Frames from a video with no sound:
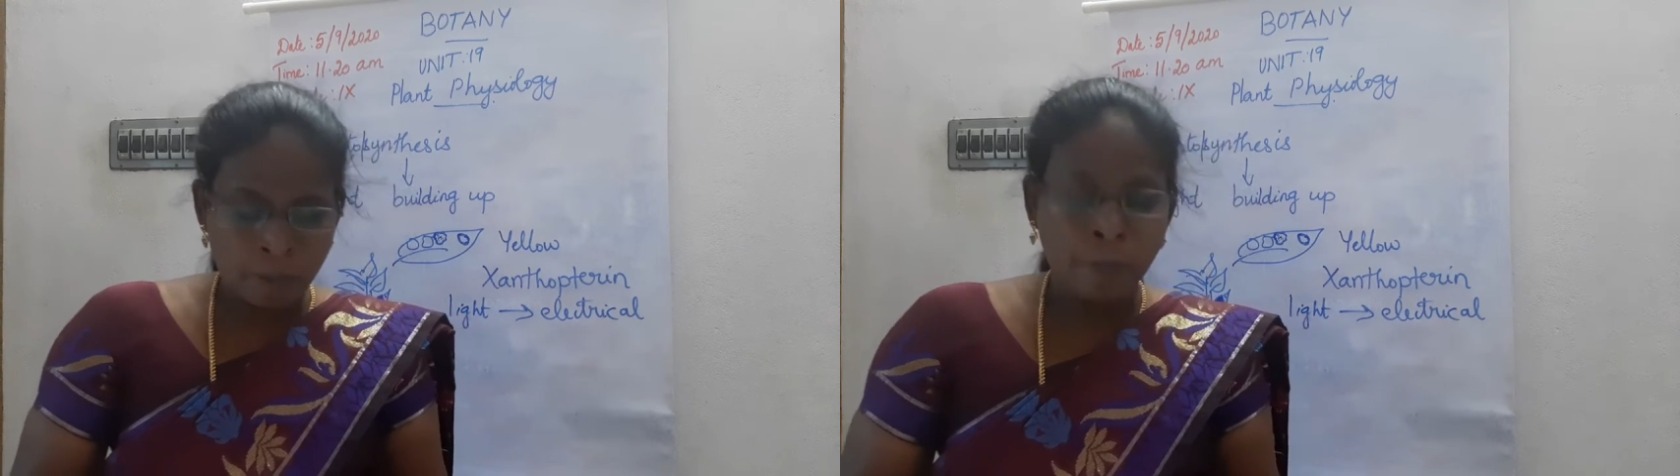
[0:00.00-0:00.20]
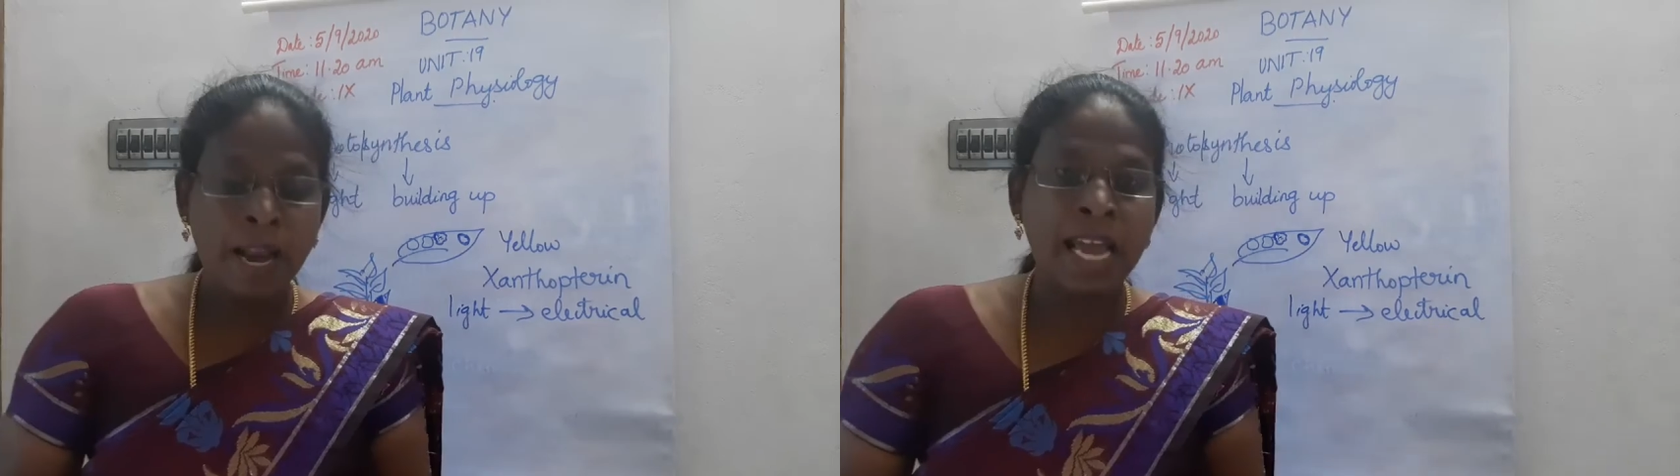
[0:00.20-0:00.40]

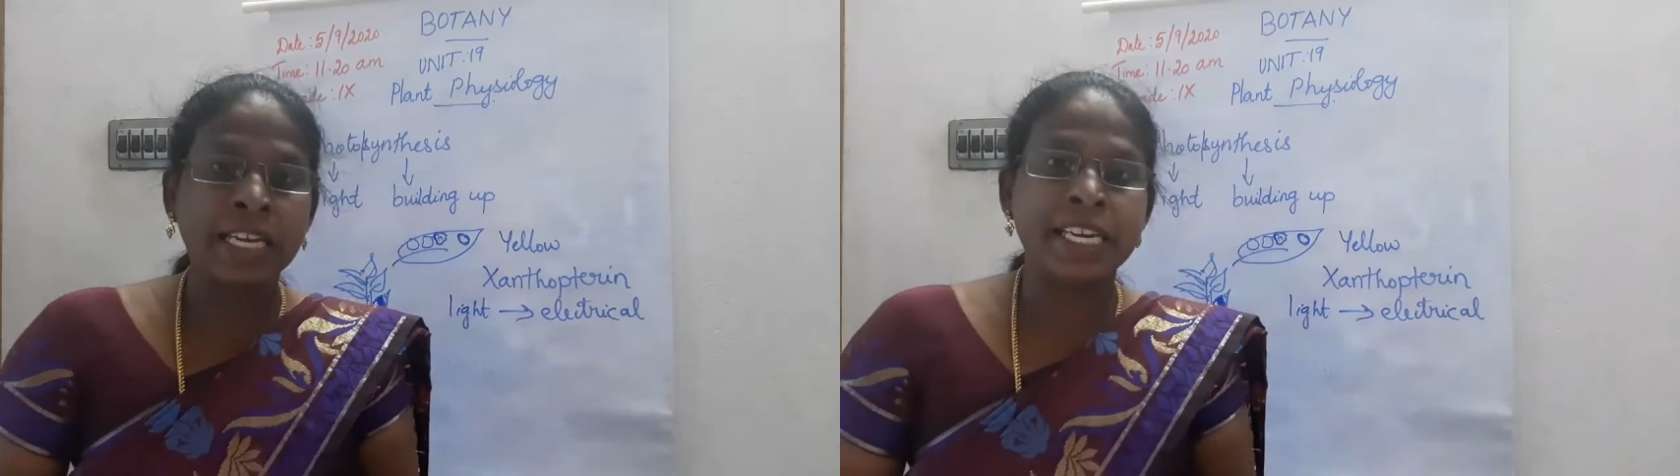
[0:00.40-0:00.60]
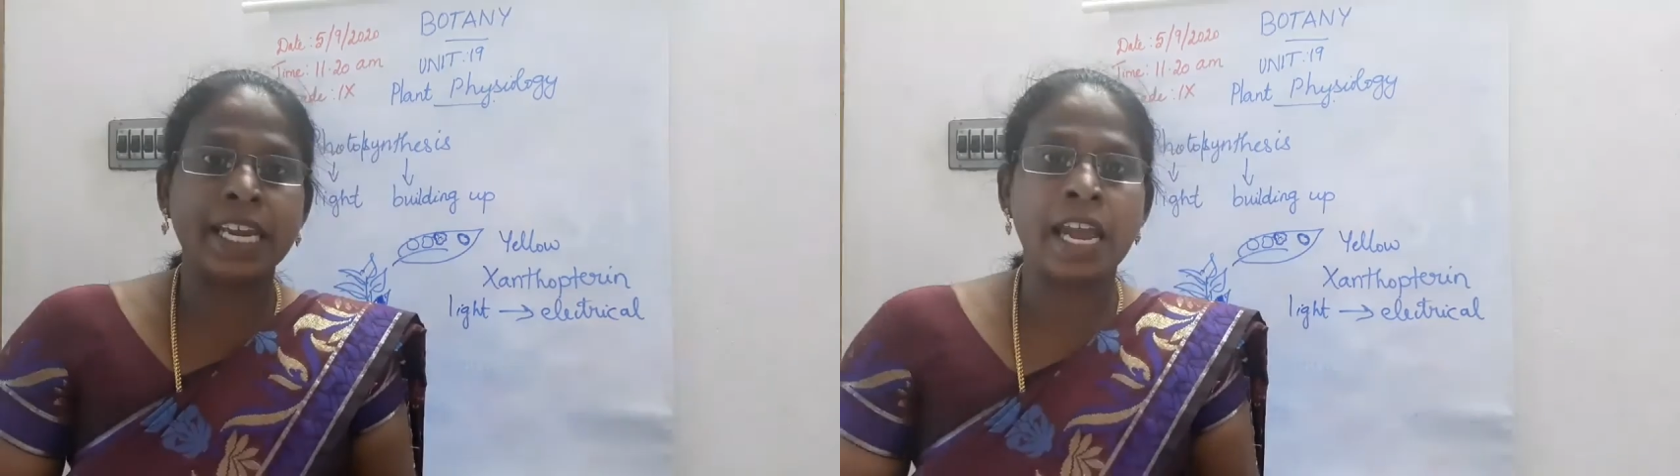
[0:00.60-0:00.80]

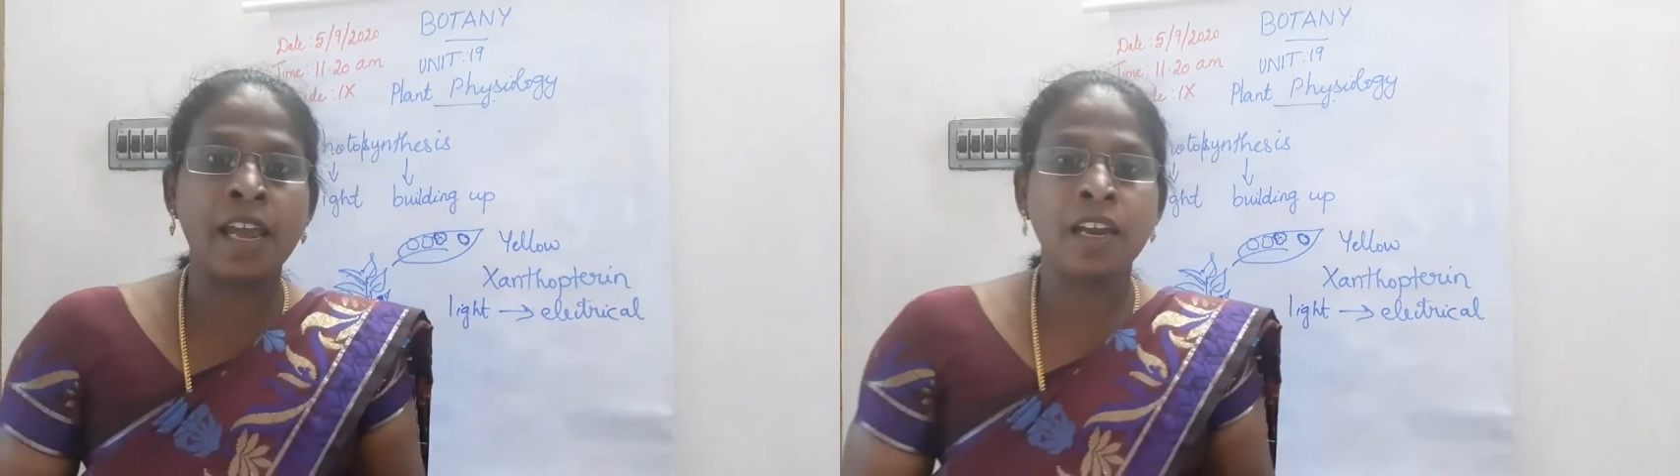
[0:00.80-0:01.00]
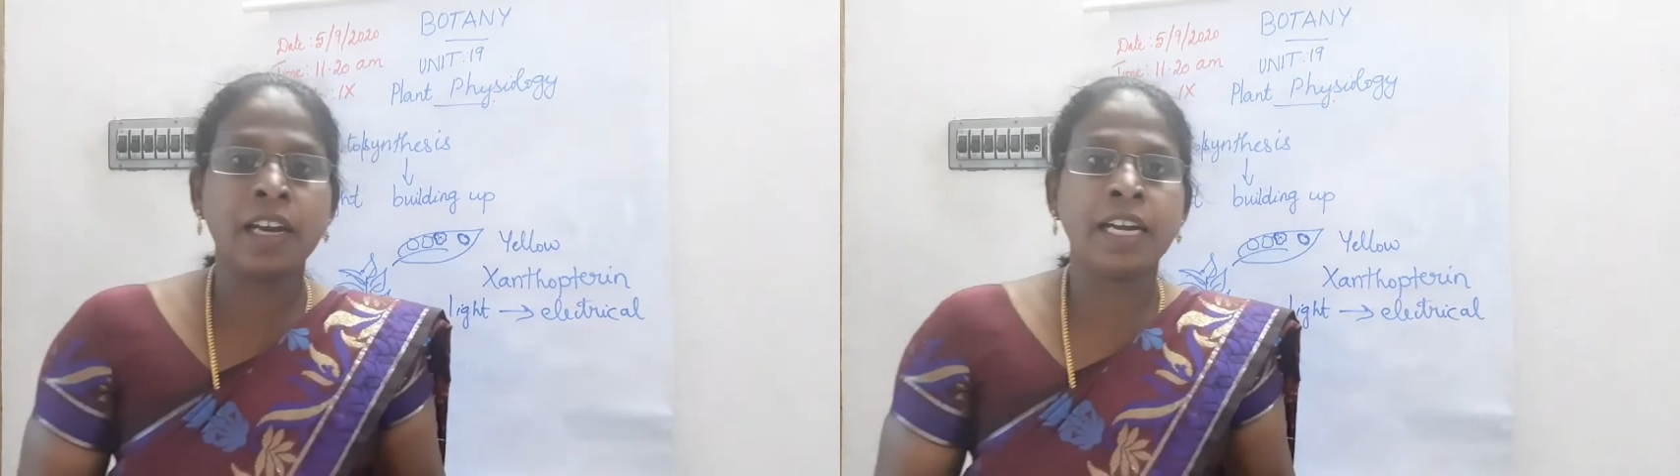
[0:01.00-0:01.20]
Plant
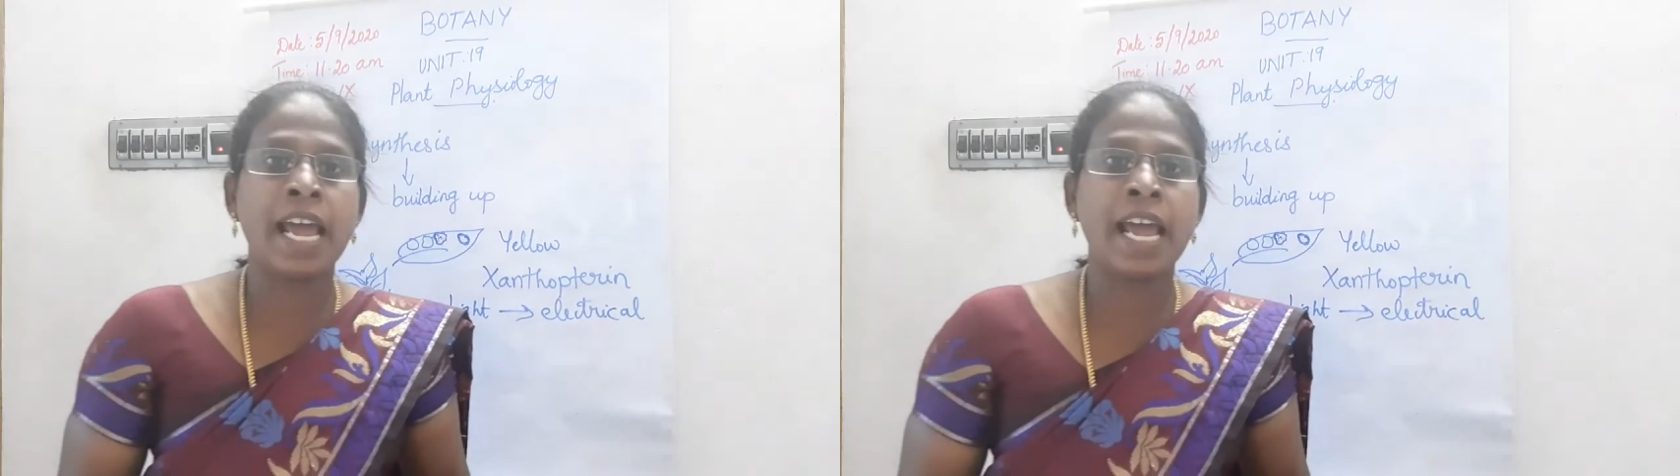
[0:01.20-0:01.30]
A,